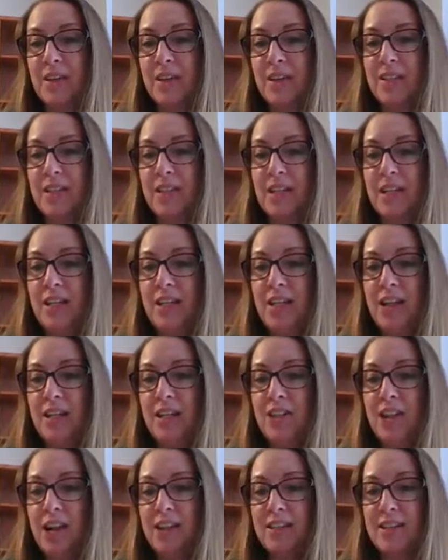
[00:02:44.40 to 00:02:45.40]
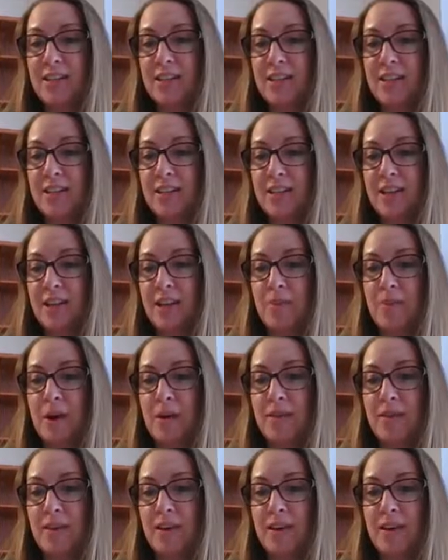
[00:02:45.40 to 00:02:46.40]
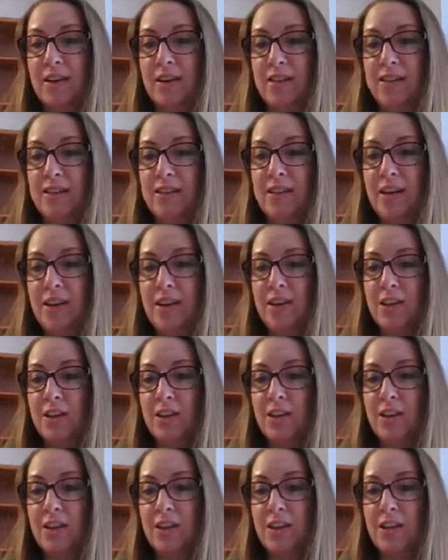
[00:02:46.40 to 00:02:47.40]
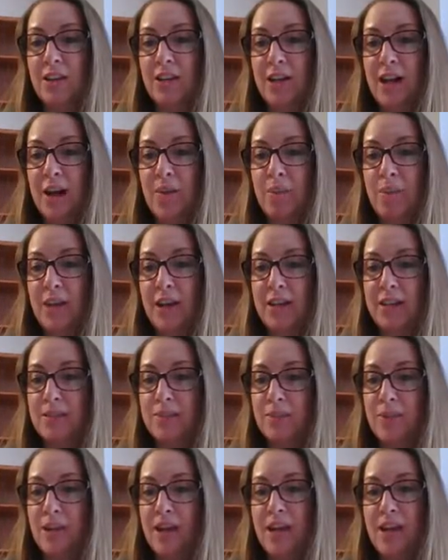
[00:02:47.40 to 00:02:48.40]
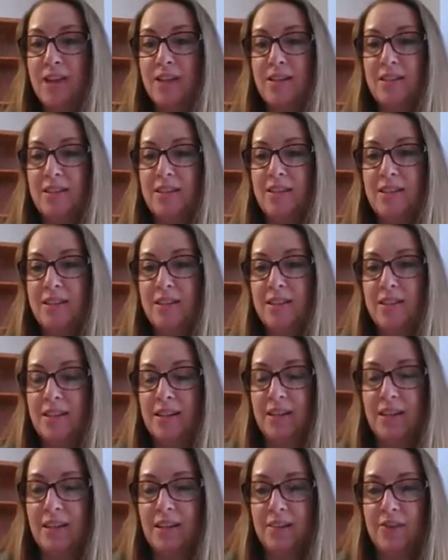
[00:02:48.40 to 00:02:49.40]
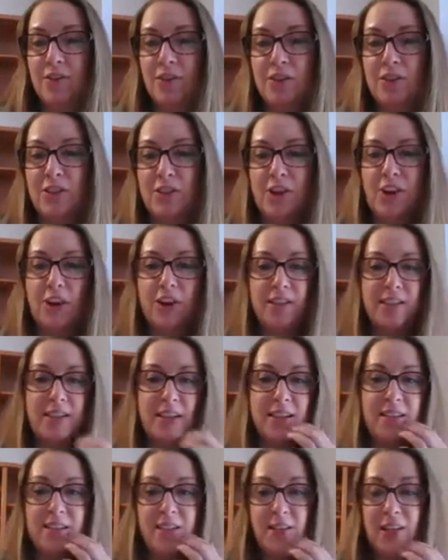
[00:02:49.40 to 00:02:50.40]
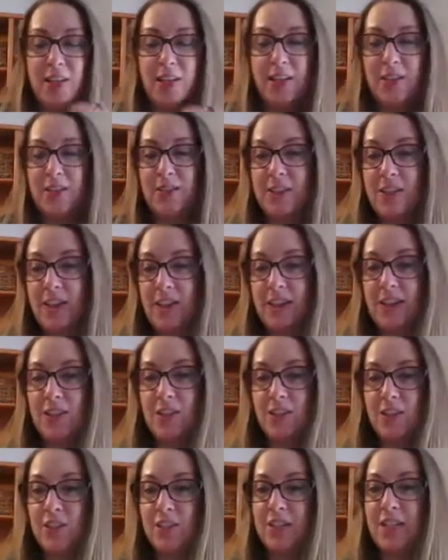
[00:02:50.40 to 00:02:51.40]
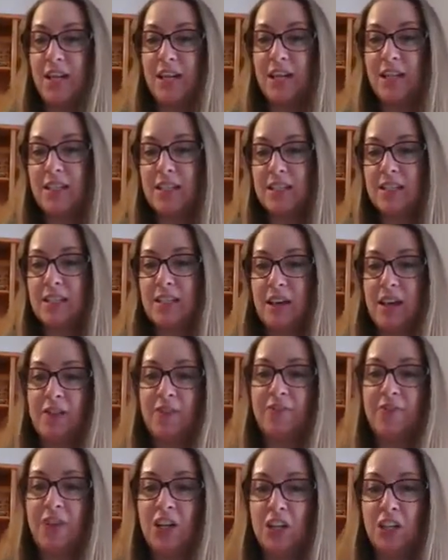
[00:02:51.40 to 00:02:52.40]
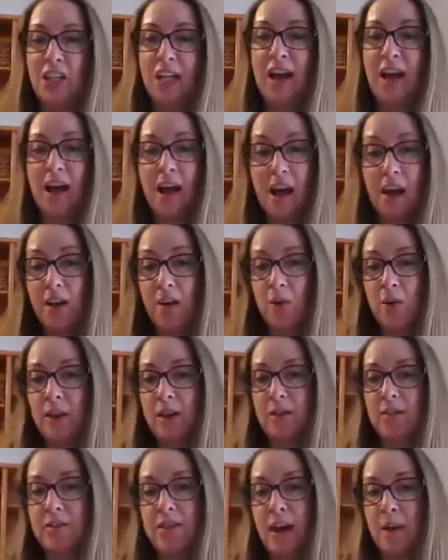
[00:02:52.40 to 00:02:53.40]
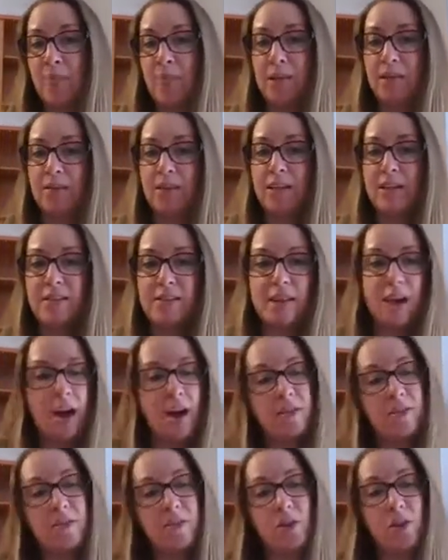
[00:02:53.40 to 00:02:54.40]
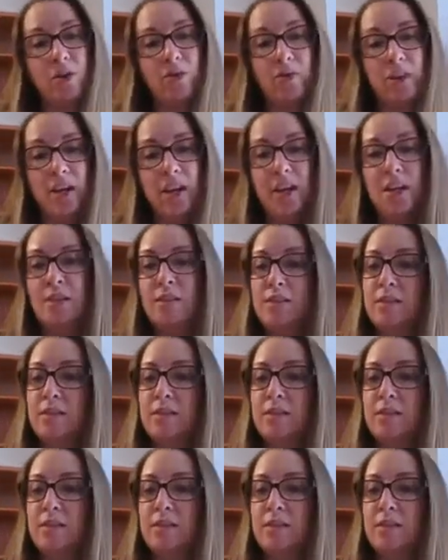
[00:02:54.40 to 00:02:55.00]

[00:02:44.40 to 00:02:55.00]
Tina Jackson's asking about the cellular complex blend for dogs. Yes, you can use it internally. It's a fairly hot oil topically because it has clove in it.